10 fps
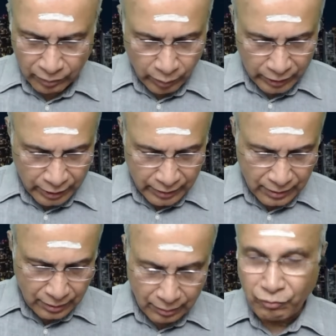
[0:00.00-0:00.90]
which
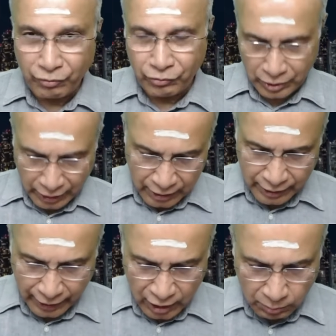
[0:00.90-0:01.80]
is 6
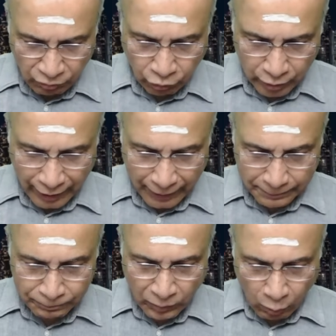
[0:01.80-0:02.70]
seconds before that,